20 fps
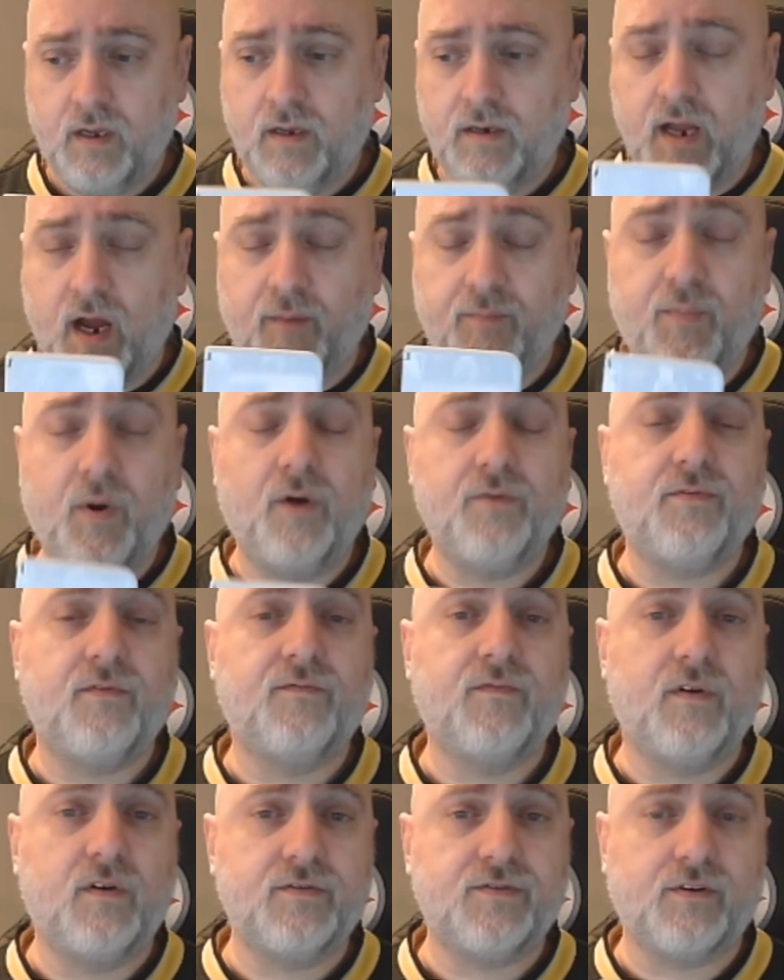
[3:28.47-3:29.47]
Now, both
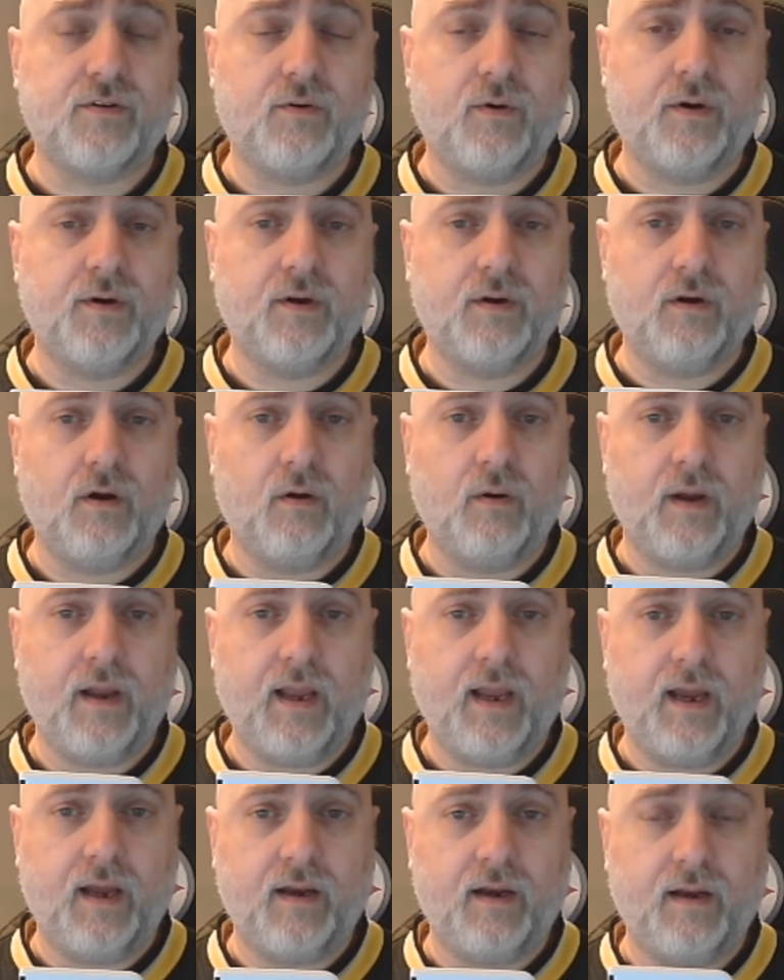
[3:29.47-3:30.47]
of those are going to go
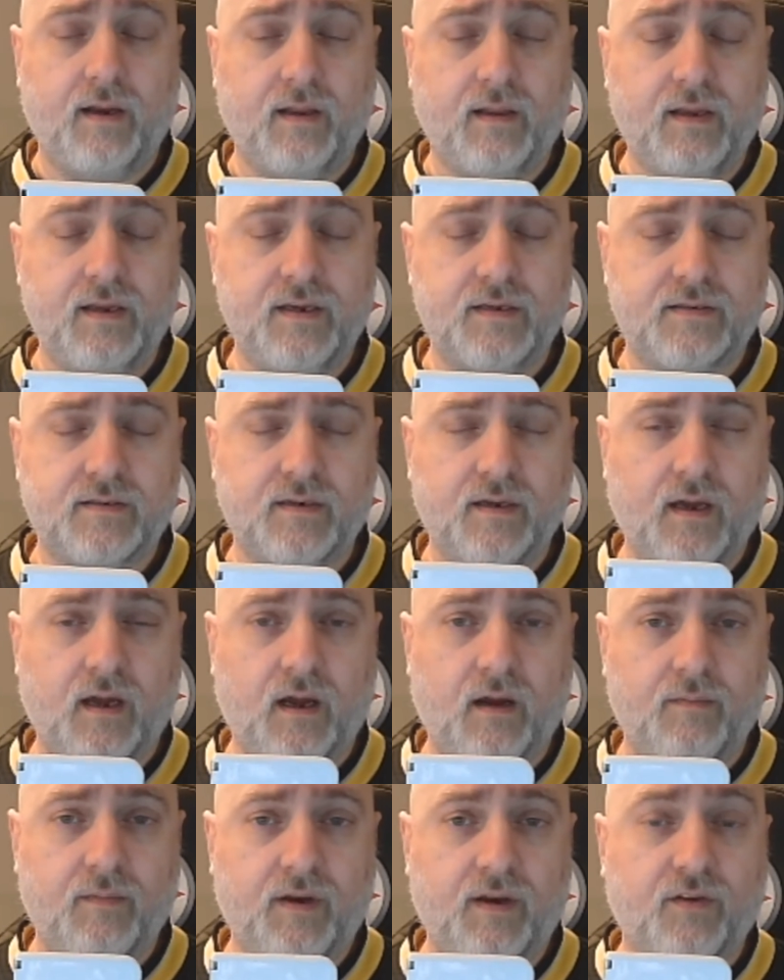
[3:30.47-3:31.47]
ahead, and at least
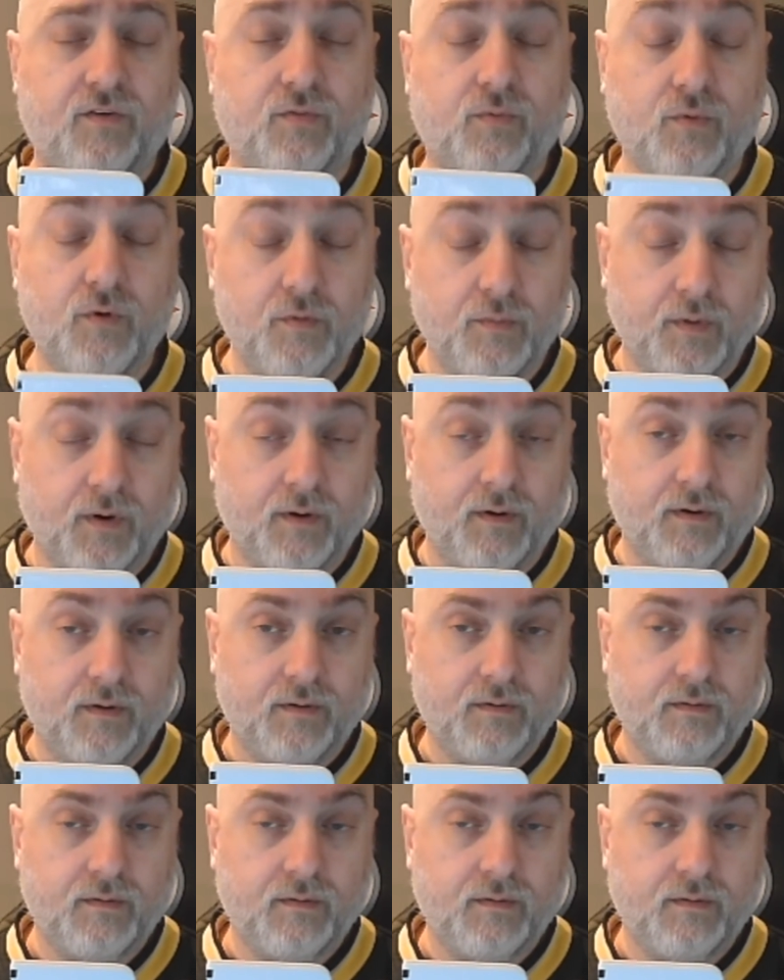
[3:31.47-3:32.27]
it is rumored